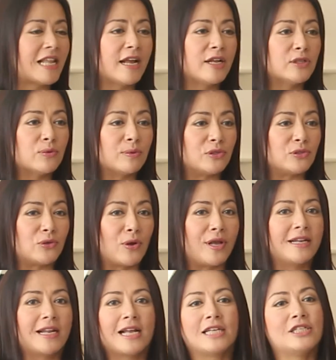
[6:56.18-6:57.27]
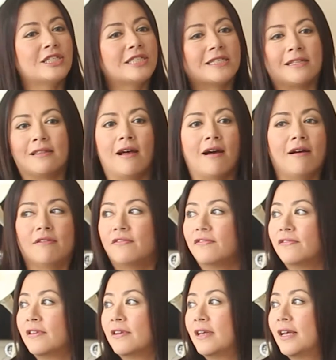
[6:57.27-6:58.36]
like to enjoy it. I just love
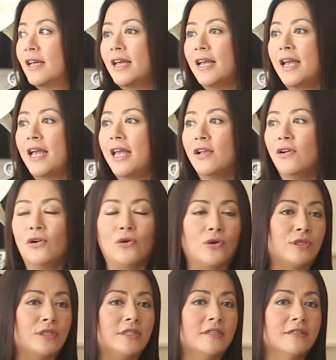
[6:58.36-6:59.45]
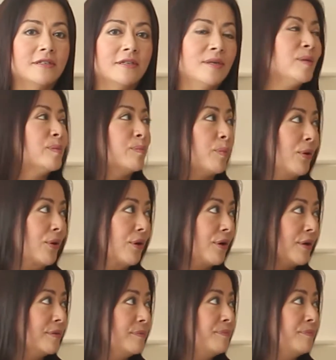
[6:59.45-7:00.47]
a good burger.